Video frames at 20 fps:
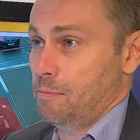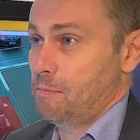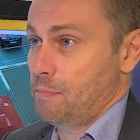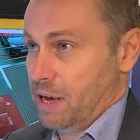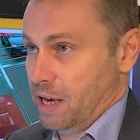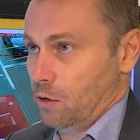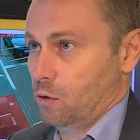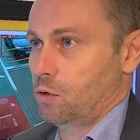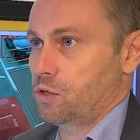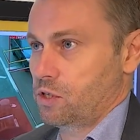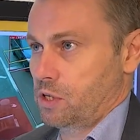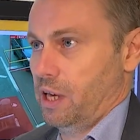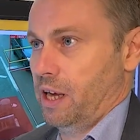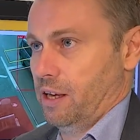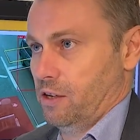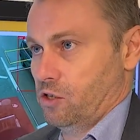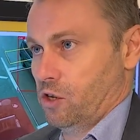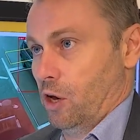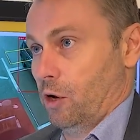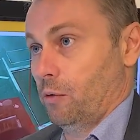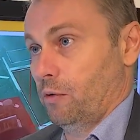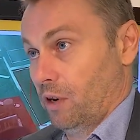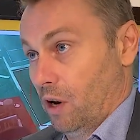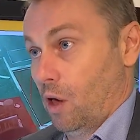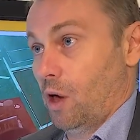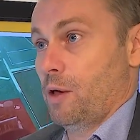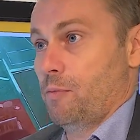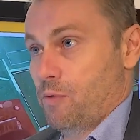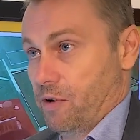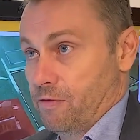builds its own
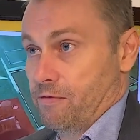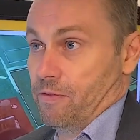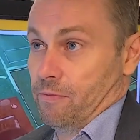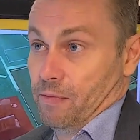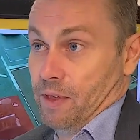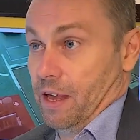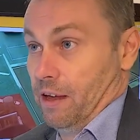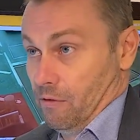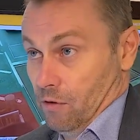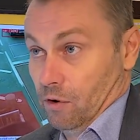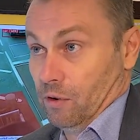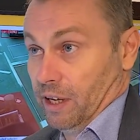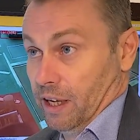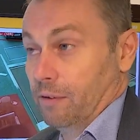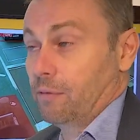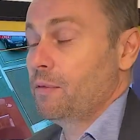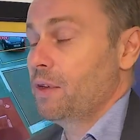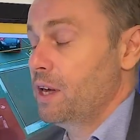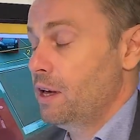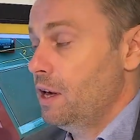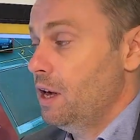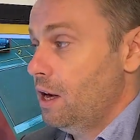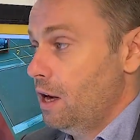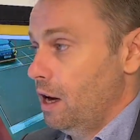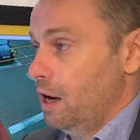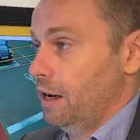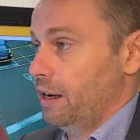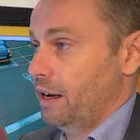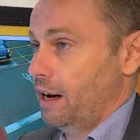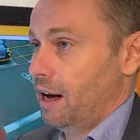library from there on in,
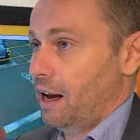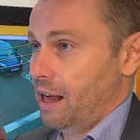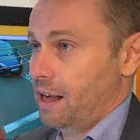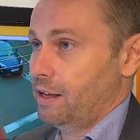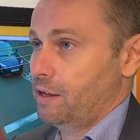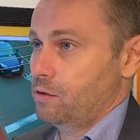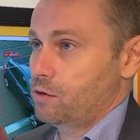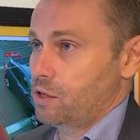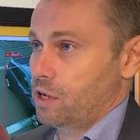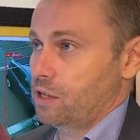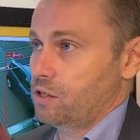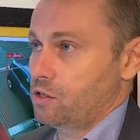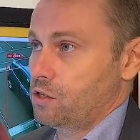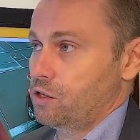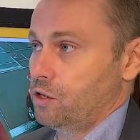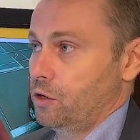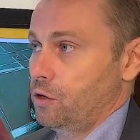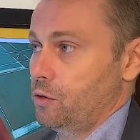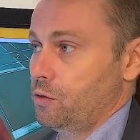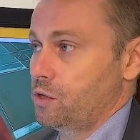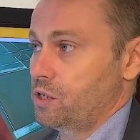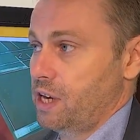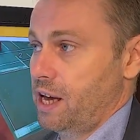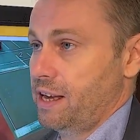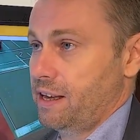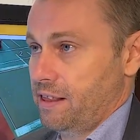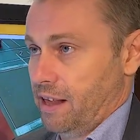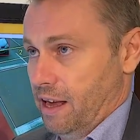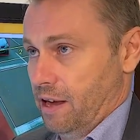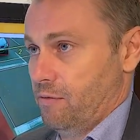and it allows us to
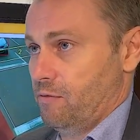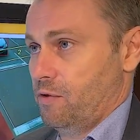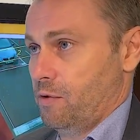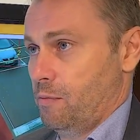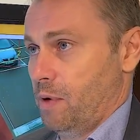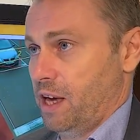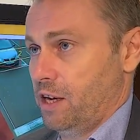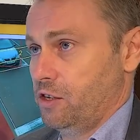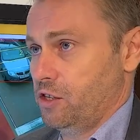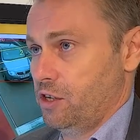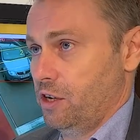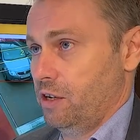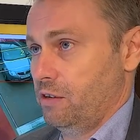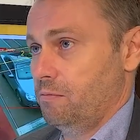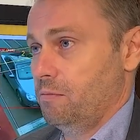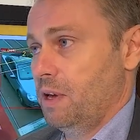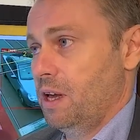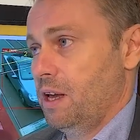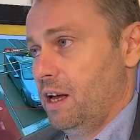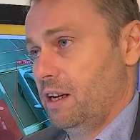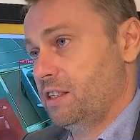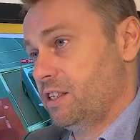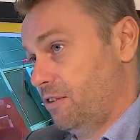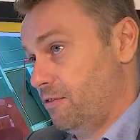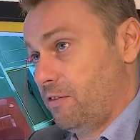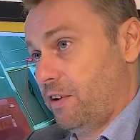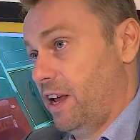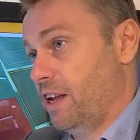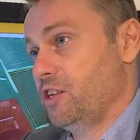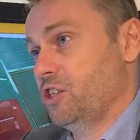take that information and
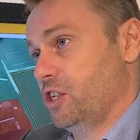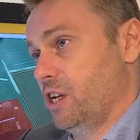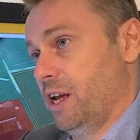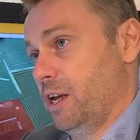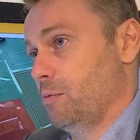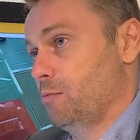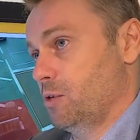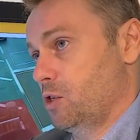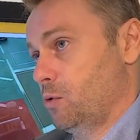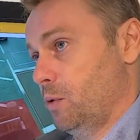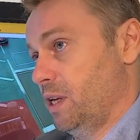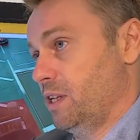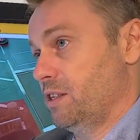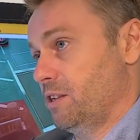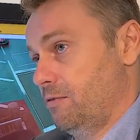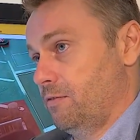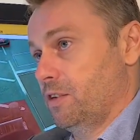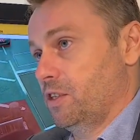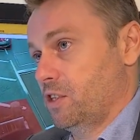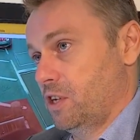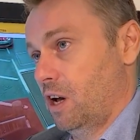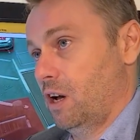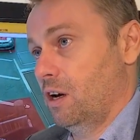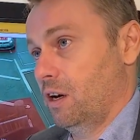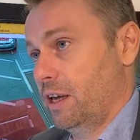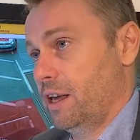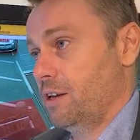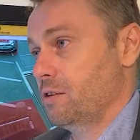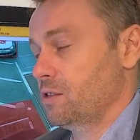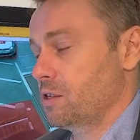differentiate between different
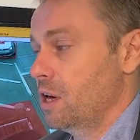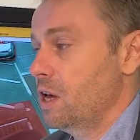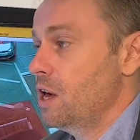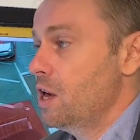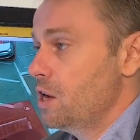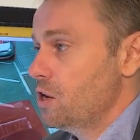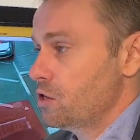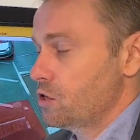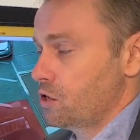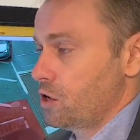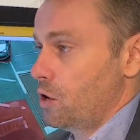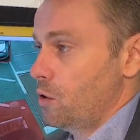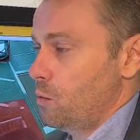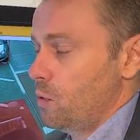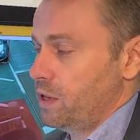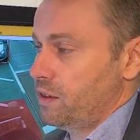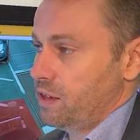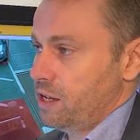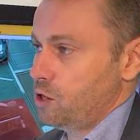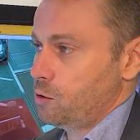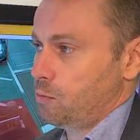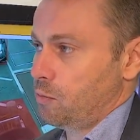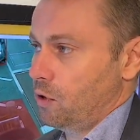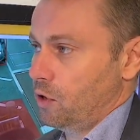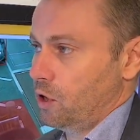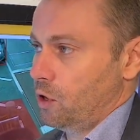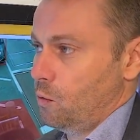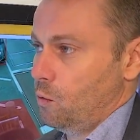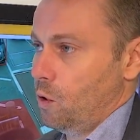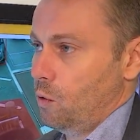targets. So with this
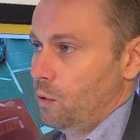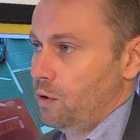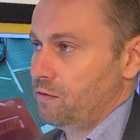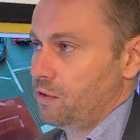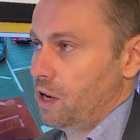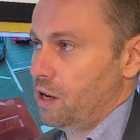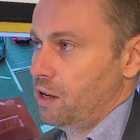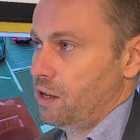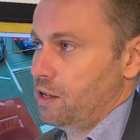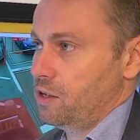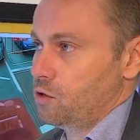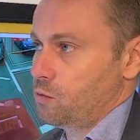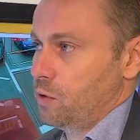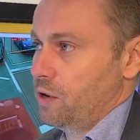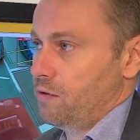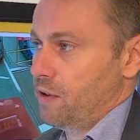product, what we've done is we've